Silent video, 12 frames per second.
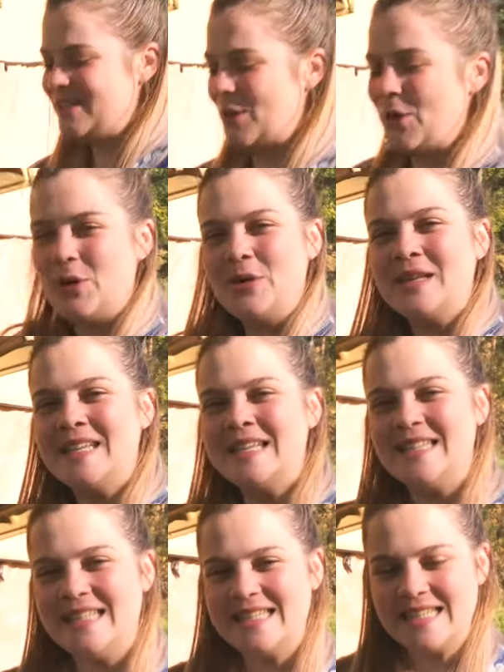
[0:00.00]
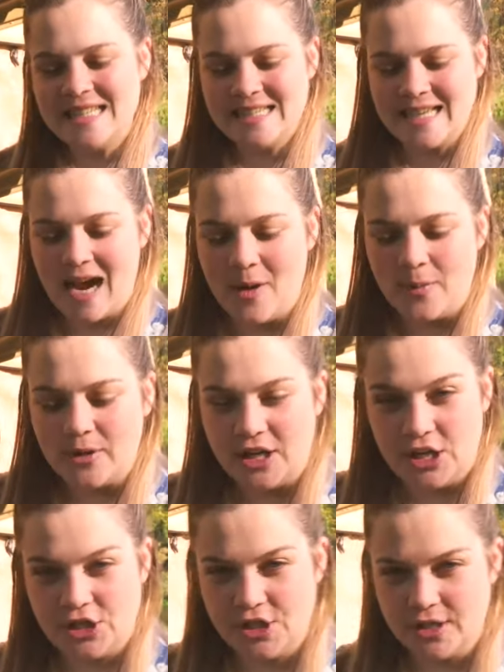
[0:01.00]
So this is our
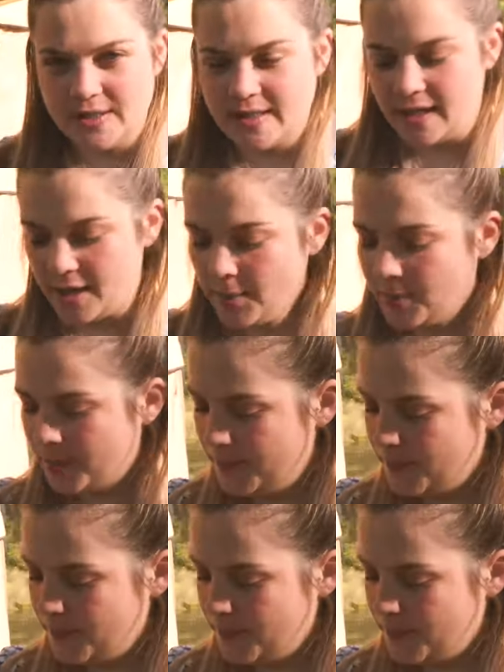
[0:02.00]
kitchen setup.